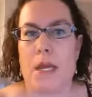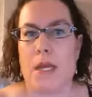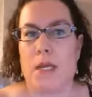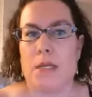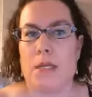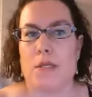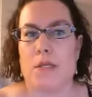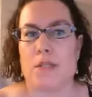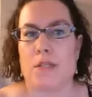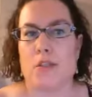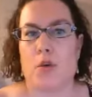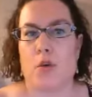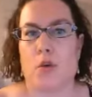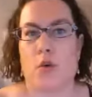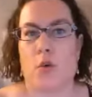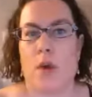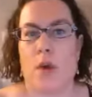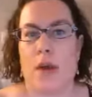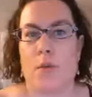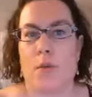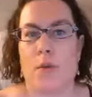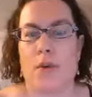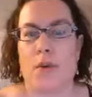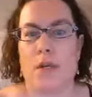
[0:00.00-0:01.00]
So
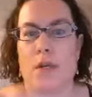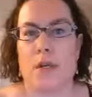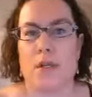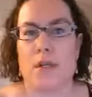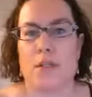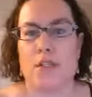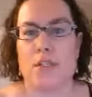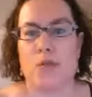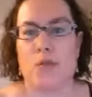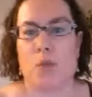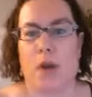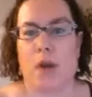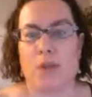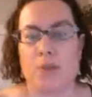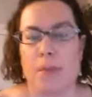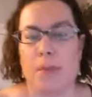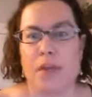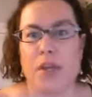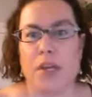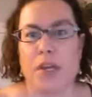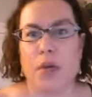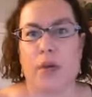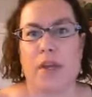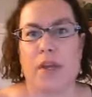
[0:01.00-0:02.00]
I would just want to
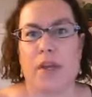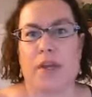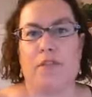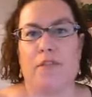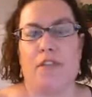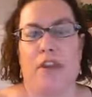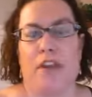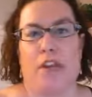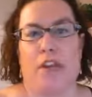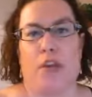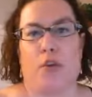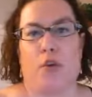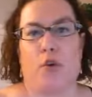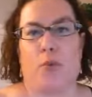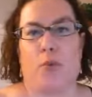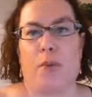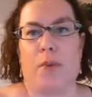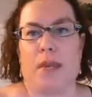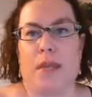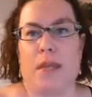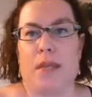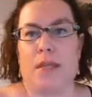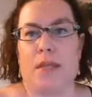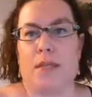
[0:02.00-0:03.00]
make a quick video
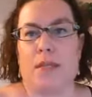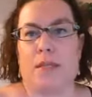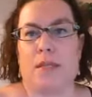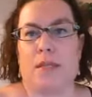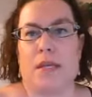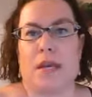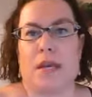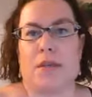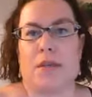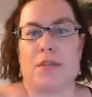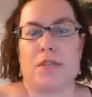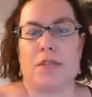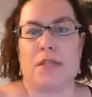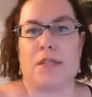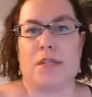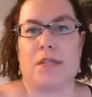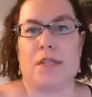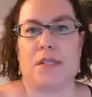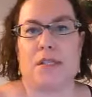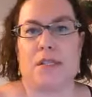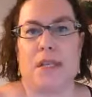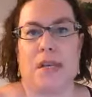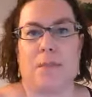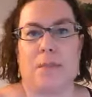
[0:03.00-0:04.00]
because this
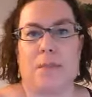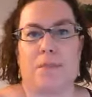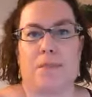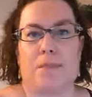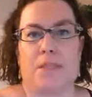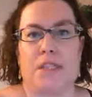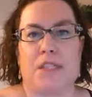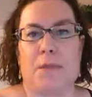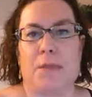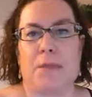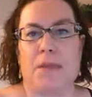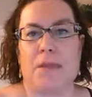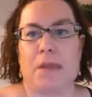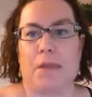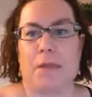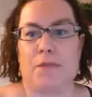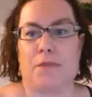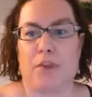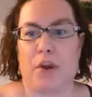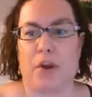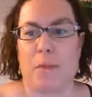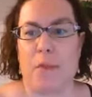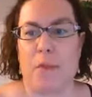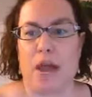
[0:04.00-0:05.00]
is something that I'm
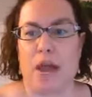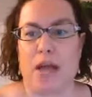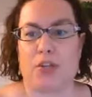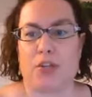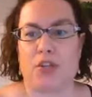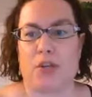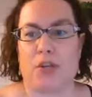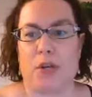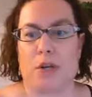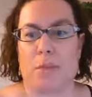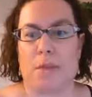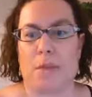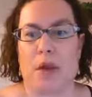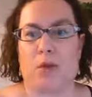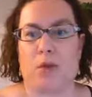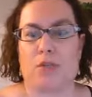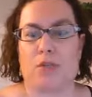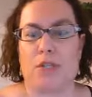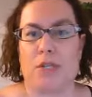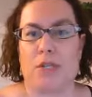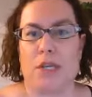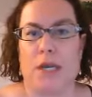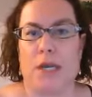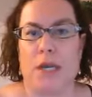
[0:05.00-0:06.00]
very passionate
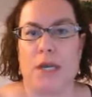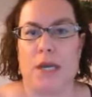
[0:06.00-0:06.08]
about.